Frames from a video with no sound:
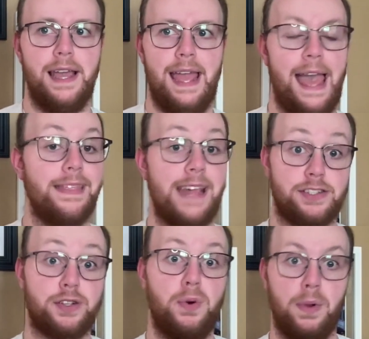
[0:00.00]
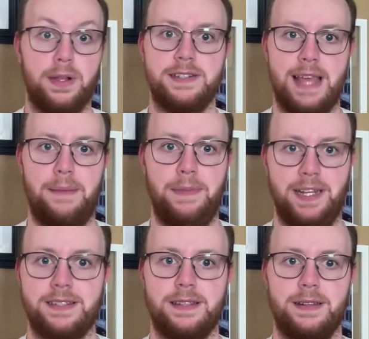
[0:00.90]
And that's cool, because that
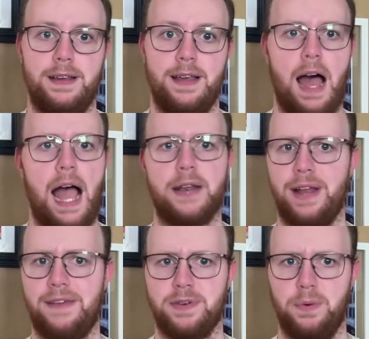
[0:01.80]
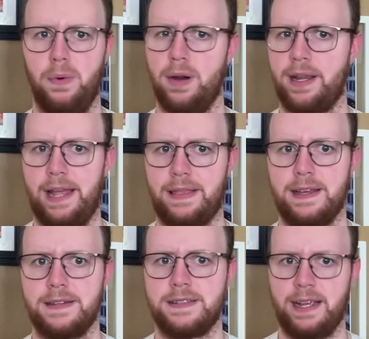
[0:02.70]
means I don't have to work at
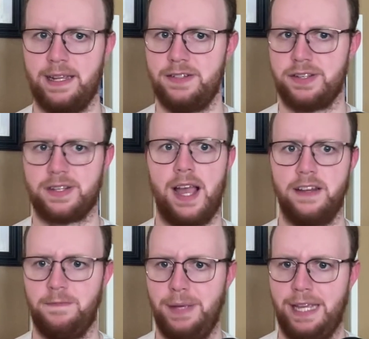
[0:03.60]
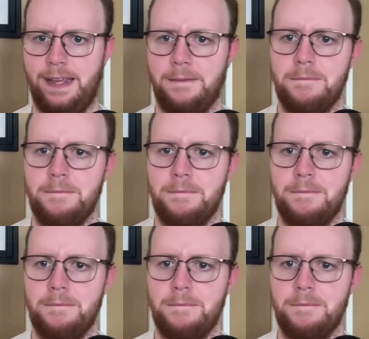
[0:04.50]
this. I can just kind of be.